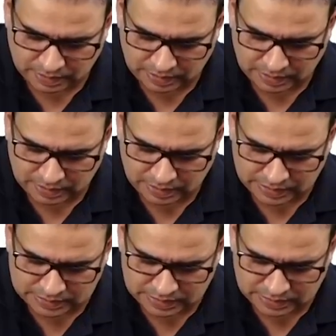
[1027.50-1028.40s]
And
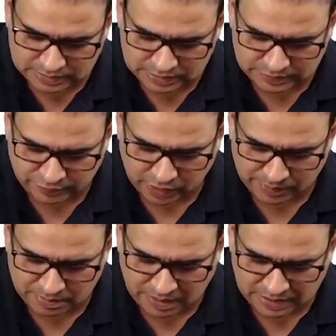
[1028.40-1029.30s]
let's say this is
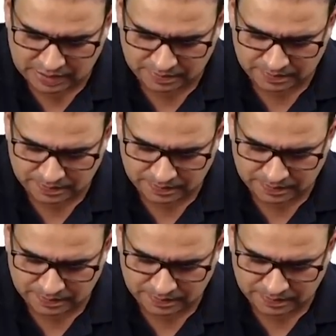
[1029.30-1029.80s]
foramen magnum.